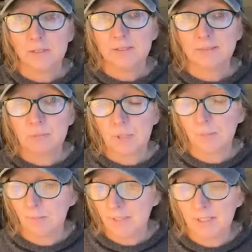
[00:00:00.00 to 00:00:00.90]
It's
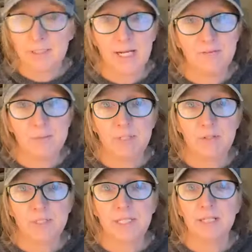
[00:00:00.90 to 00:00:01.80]
probably going to have to
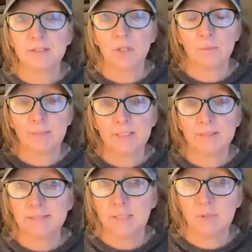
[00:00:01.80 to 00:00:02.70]
be on TikTok
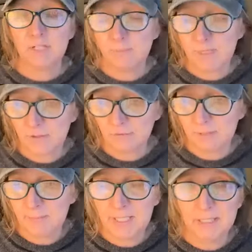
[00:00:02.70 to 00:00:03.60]
because that will give me
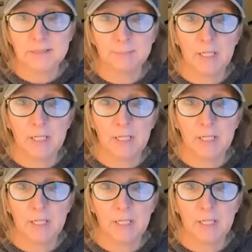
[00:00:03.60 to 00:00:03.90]
3 minutes.